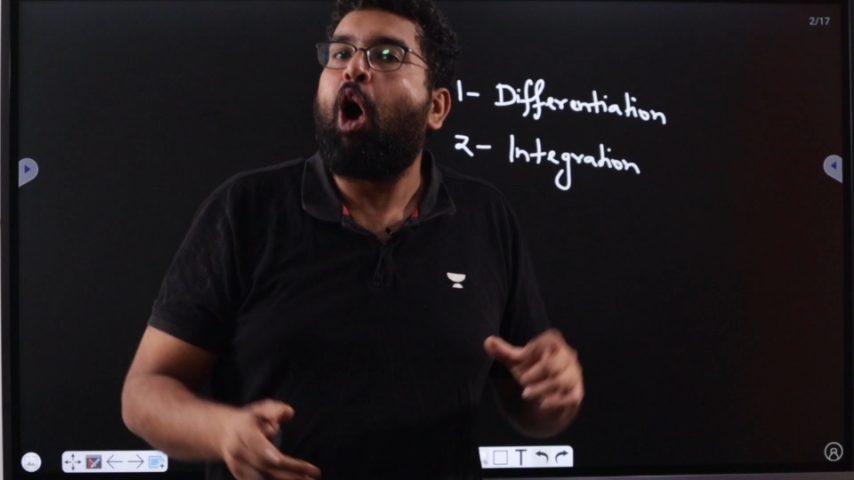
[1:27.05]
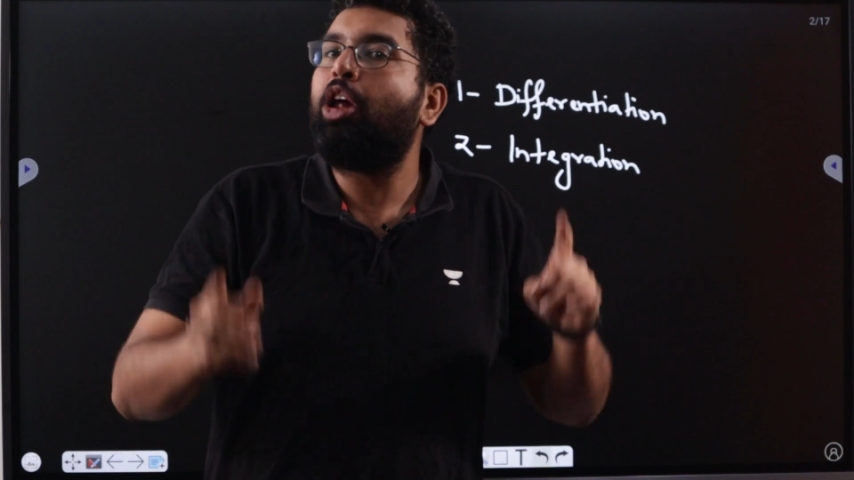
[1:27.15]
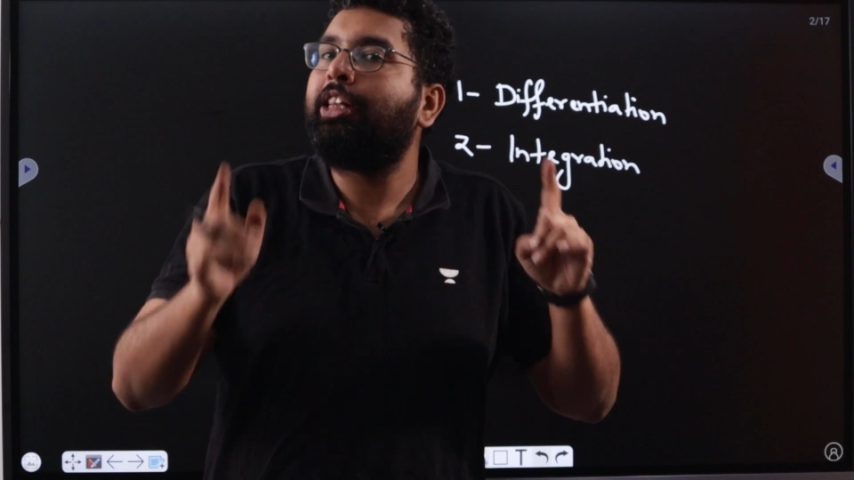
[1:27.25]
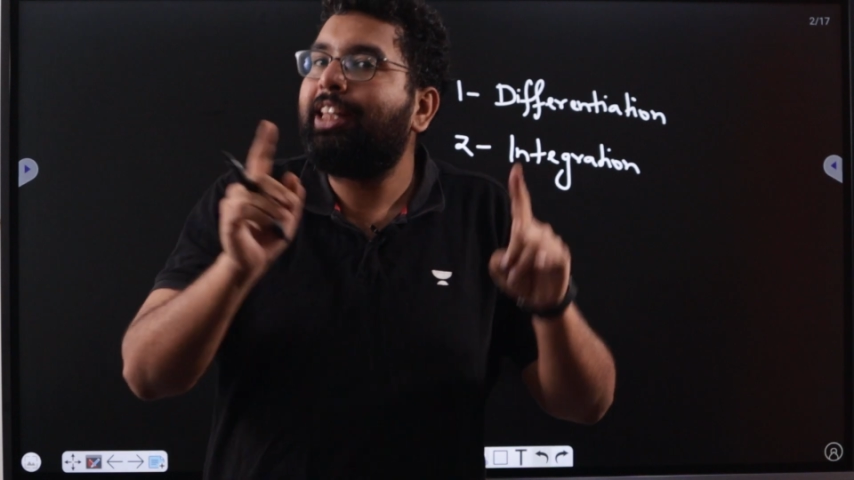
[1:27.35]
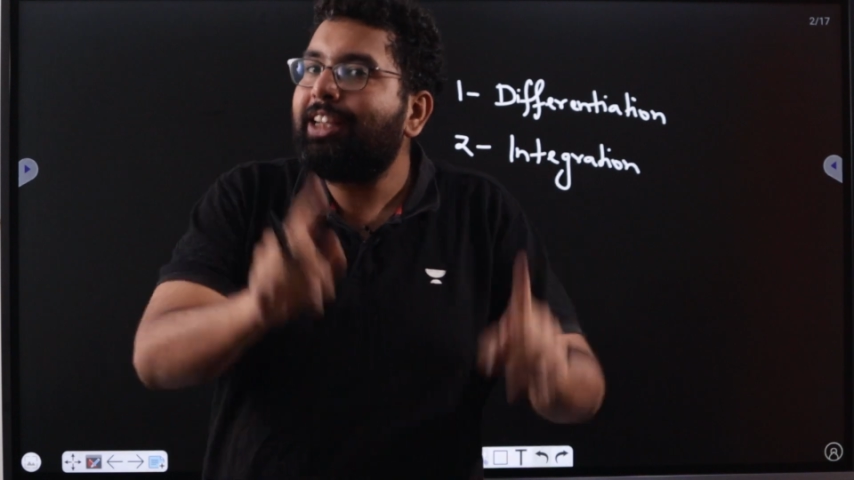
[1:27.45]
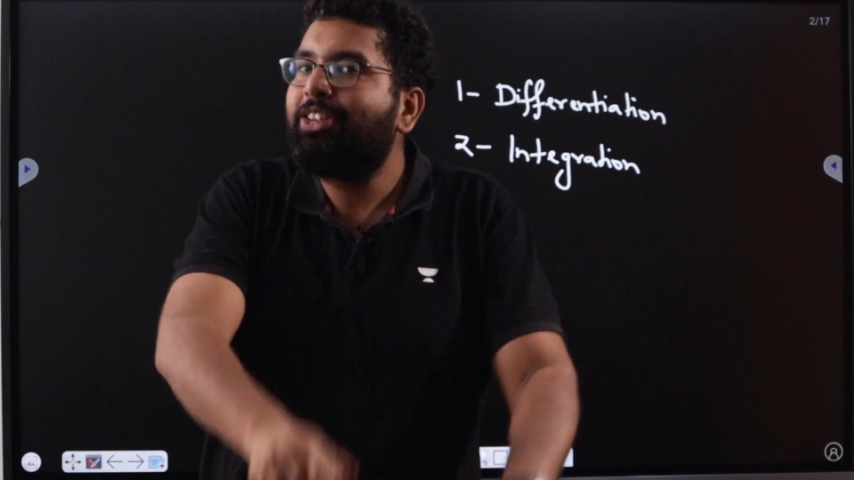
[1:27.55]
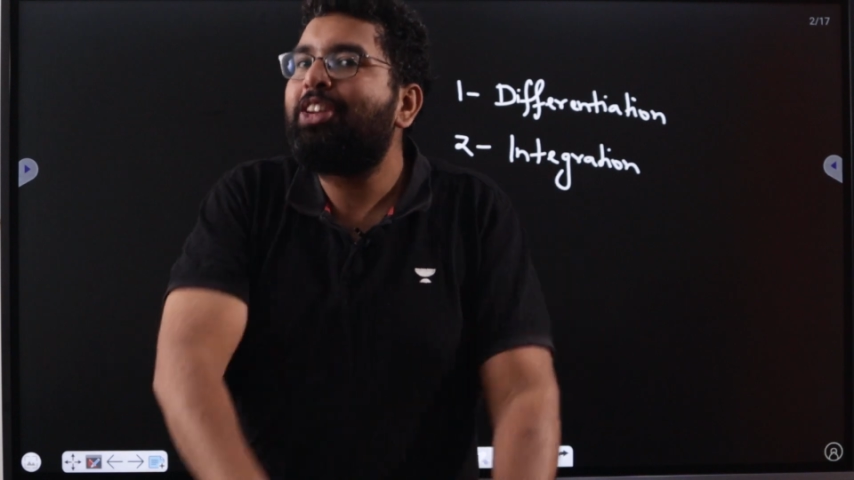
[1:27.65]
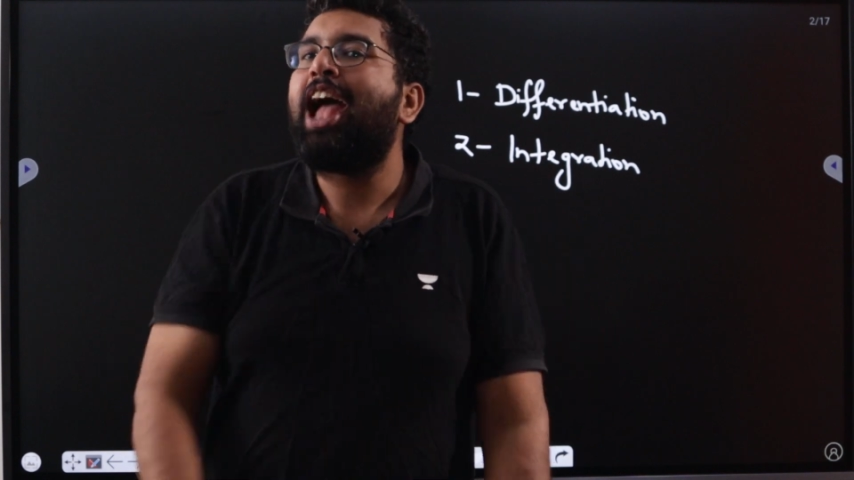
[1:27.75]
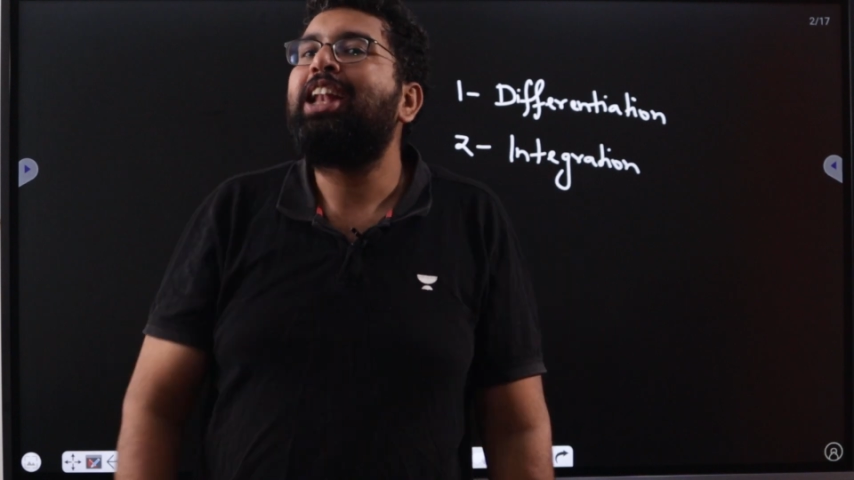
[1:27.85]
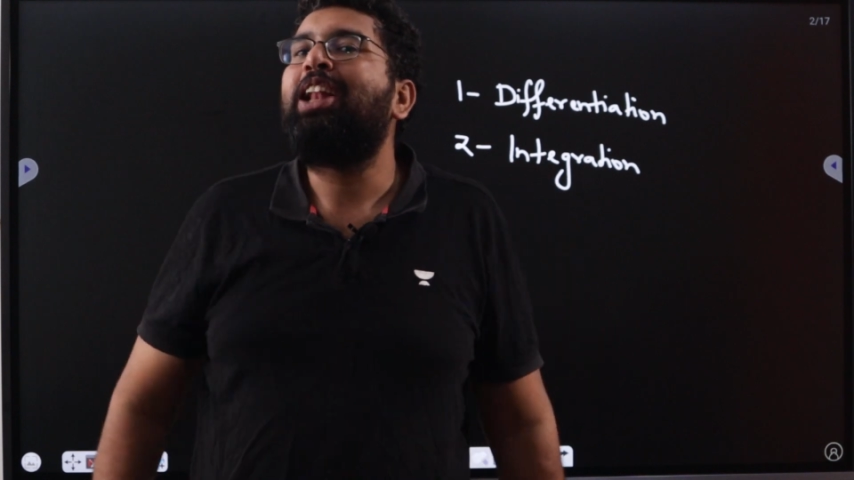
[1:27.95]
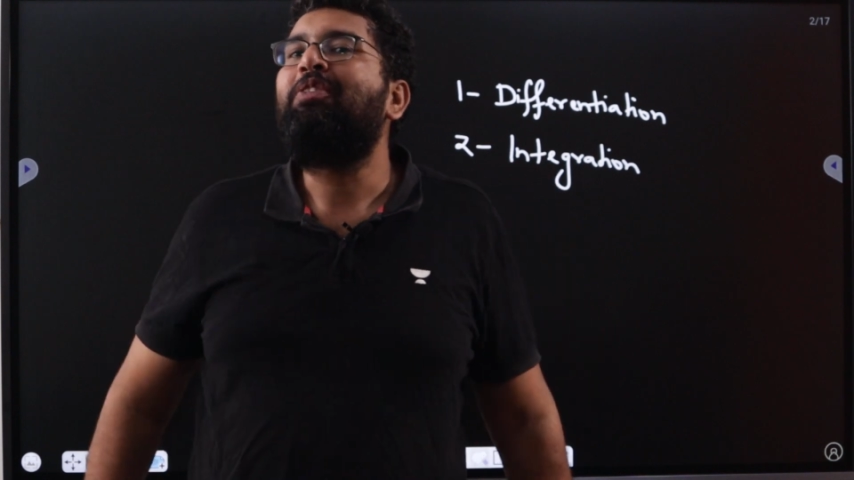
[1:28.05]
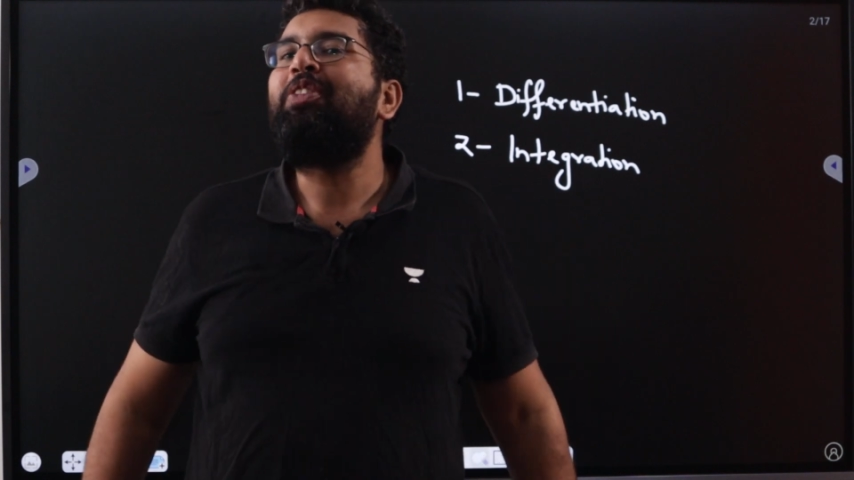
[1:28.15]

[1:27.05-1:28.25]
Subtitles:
On this channel,